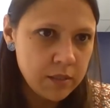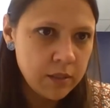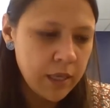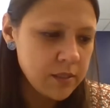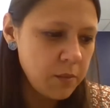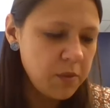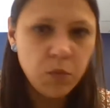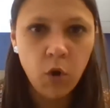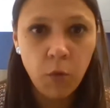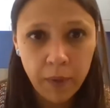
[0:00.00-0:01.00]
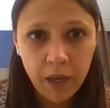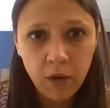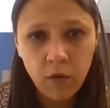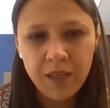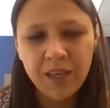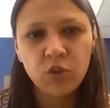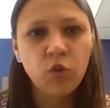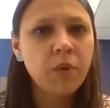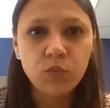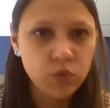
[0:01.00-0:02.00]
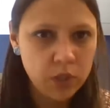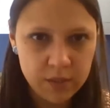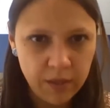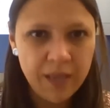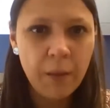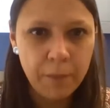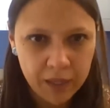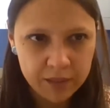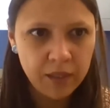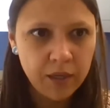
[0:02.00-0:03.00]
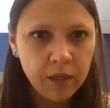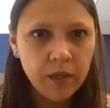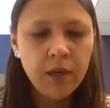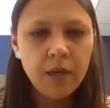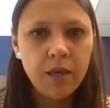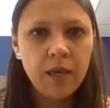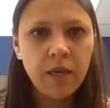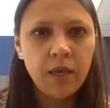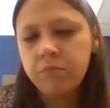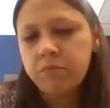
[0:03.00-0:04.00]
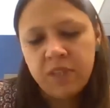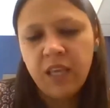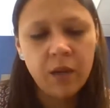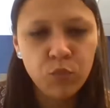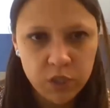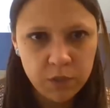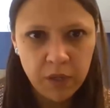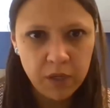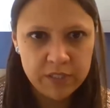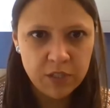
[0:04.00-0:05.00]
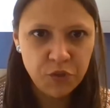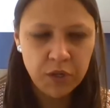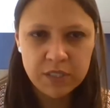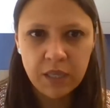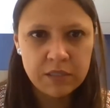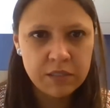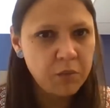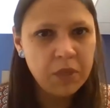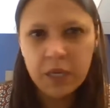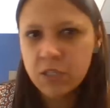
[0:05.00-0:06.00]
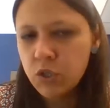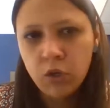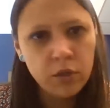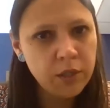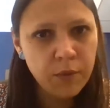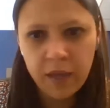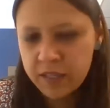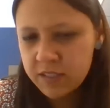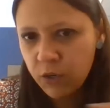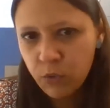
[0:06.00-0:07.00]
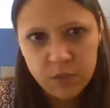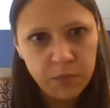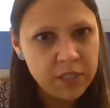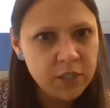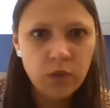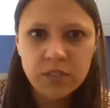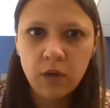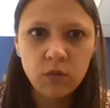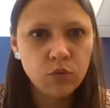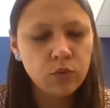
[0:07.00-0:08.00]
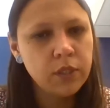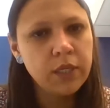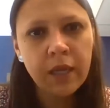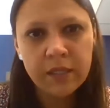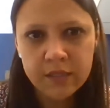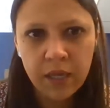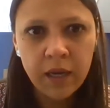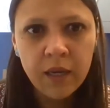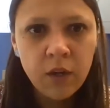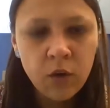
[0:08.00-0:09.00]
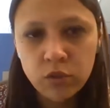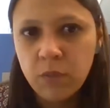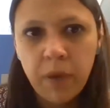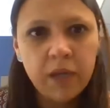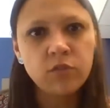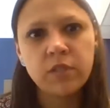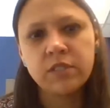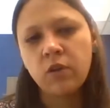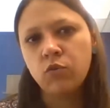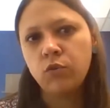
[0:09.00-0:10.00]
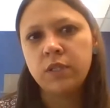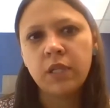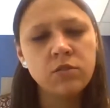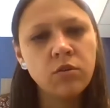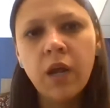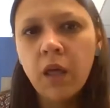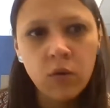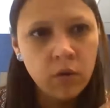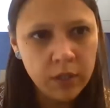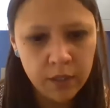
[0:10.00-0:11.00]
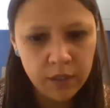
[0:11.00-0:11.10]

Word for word: to a principle that is complex by itself and in practice has many manifestations of discrimination. It goes from explicit to subtle and the impacts.